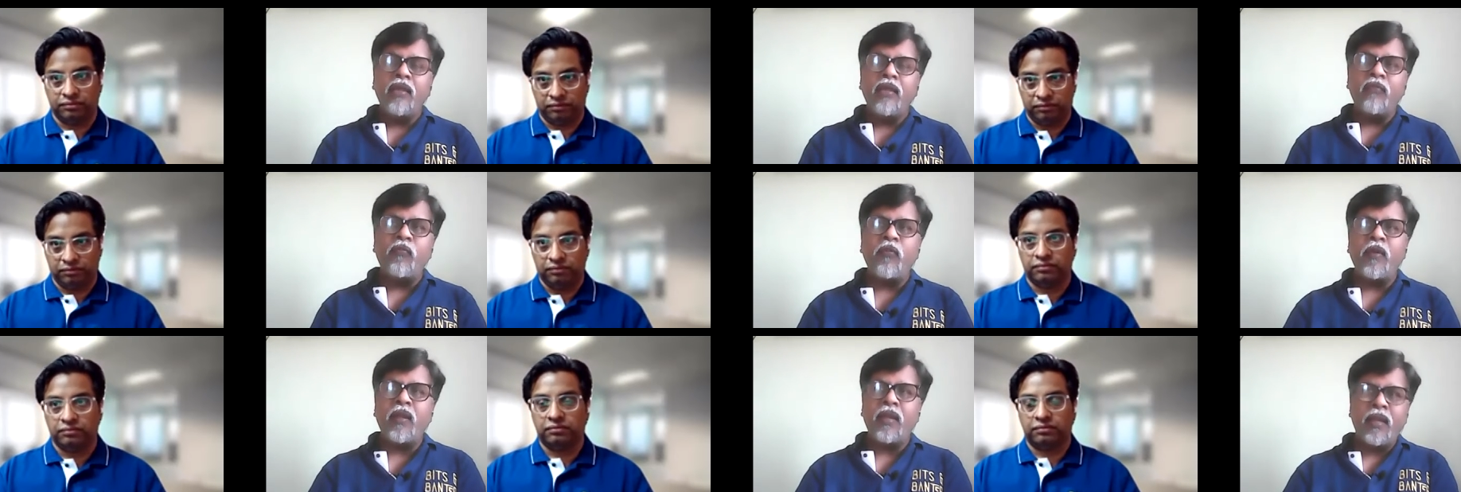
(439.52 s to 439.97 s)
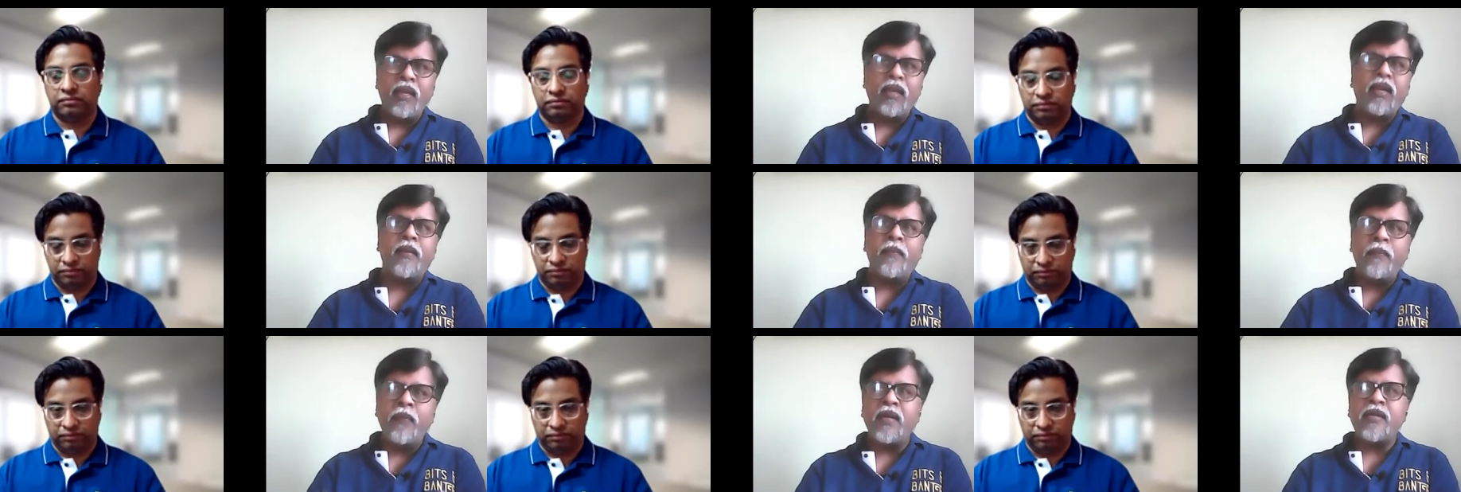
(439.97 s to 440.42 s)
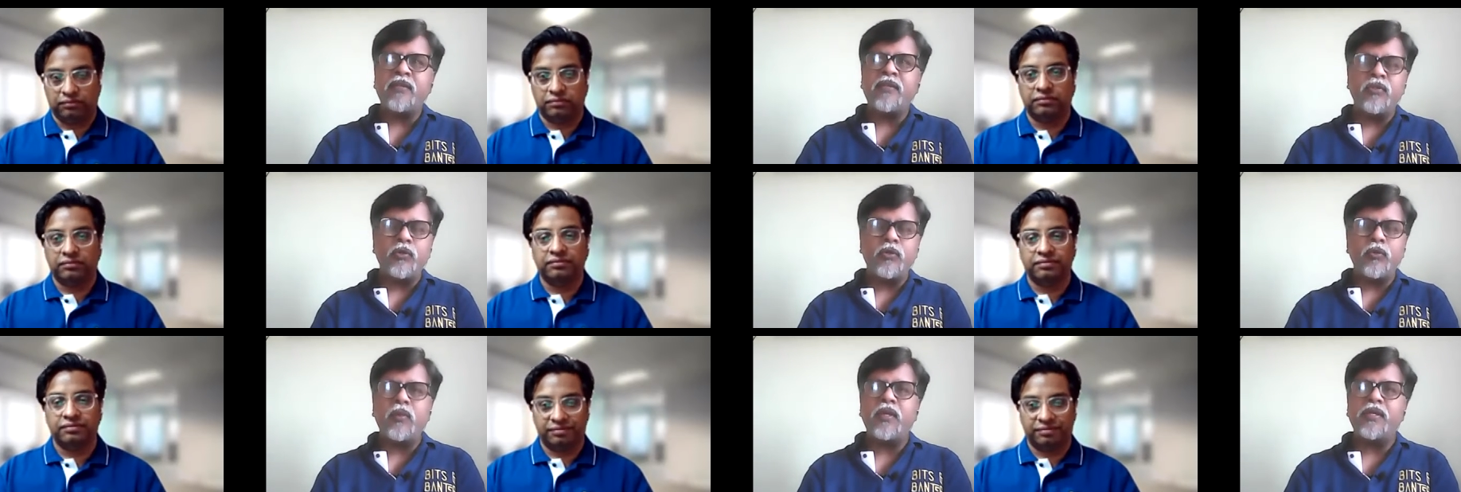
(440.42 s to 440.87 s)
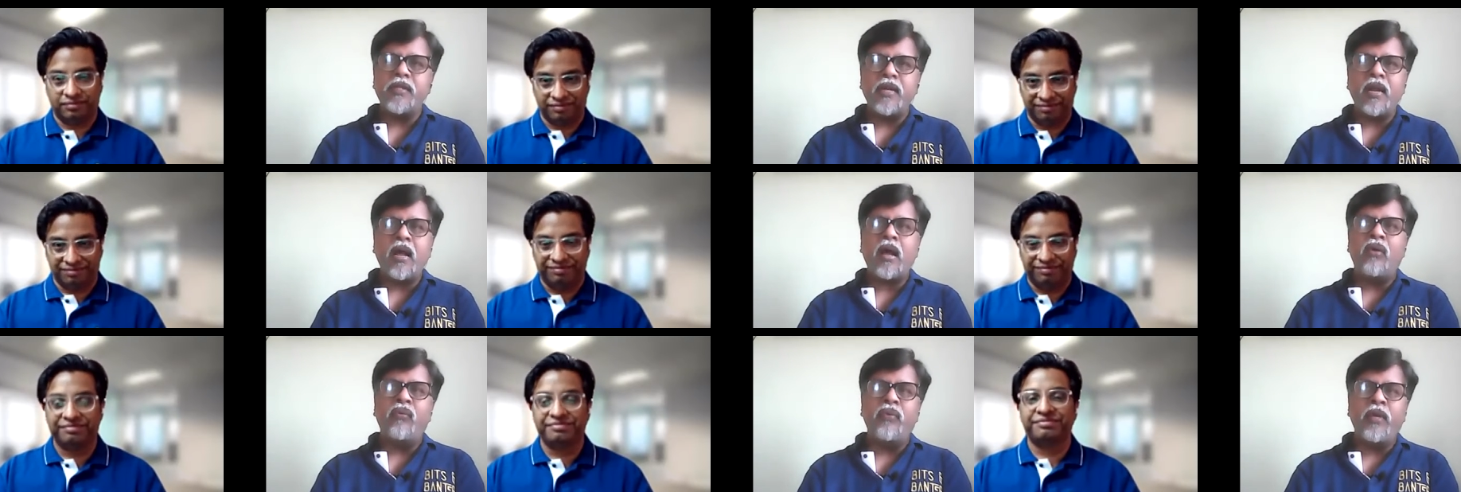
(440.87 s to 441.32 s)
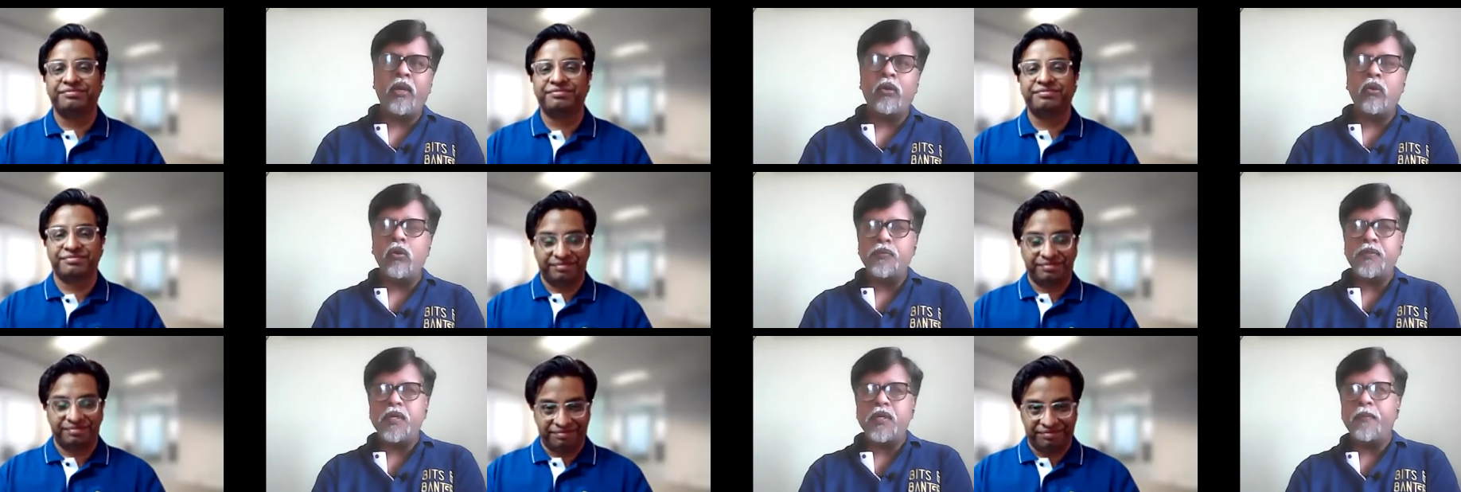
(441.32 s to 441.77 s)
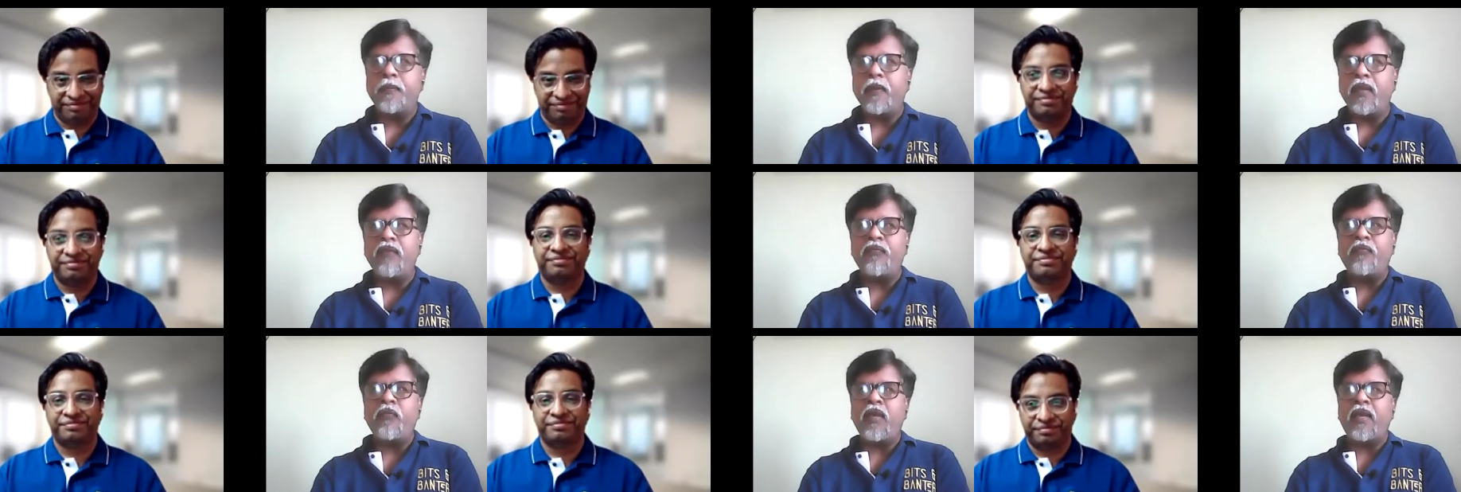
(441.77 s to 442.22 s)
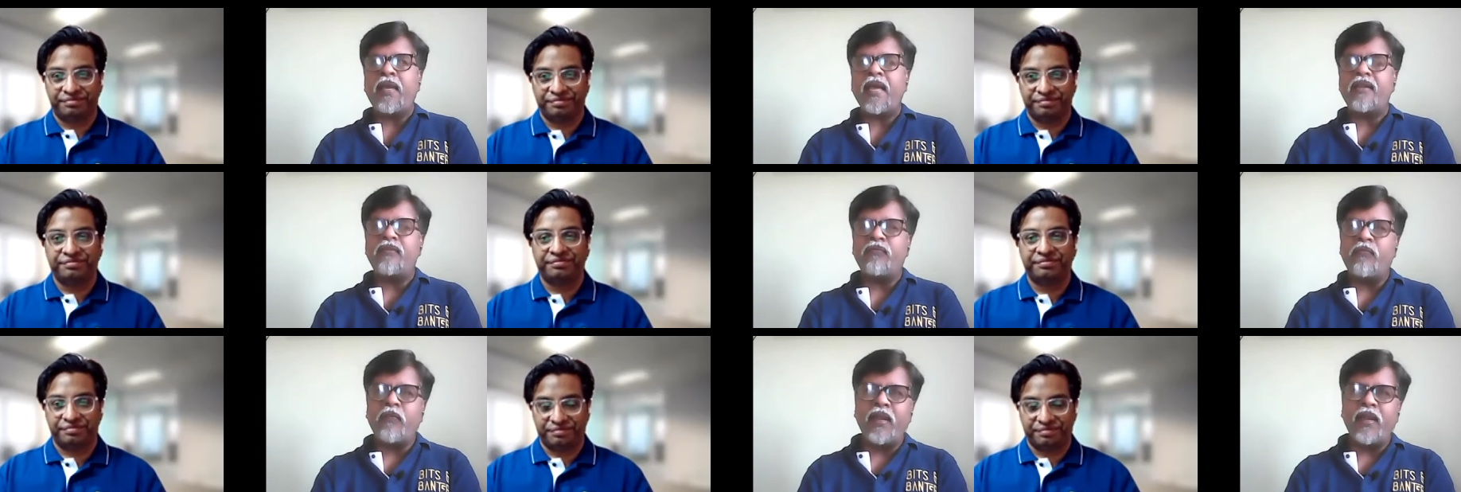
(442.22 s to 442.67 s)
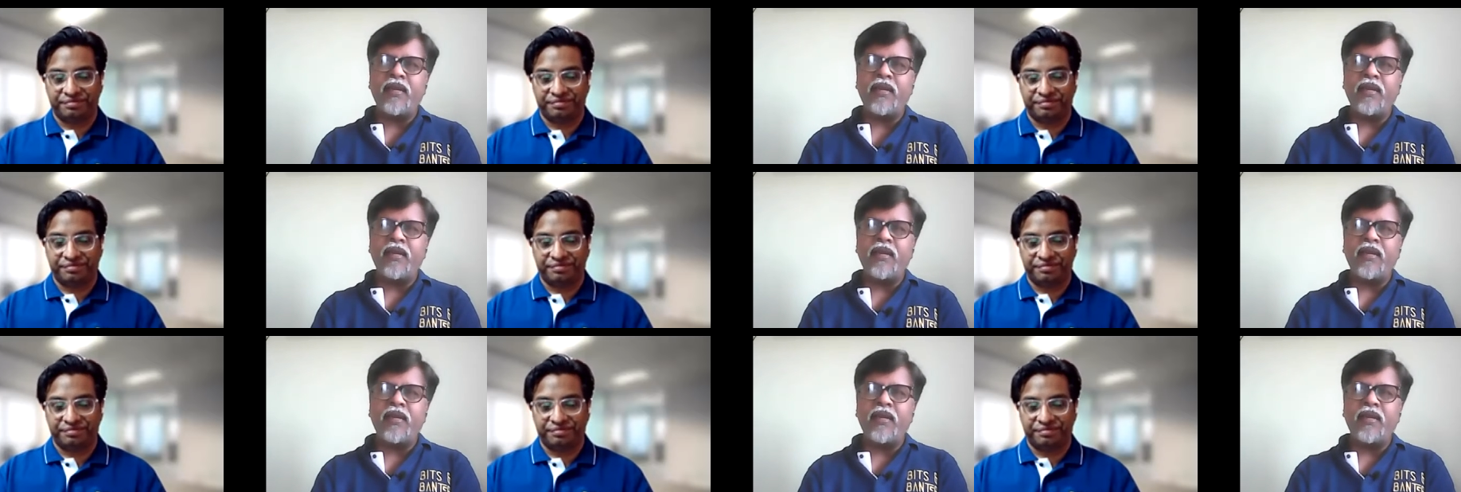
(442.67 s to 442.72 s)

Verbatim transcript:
Speaker 1: If he in a better situation, how he coaches up, if he can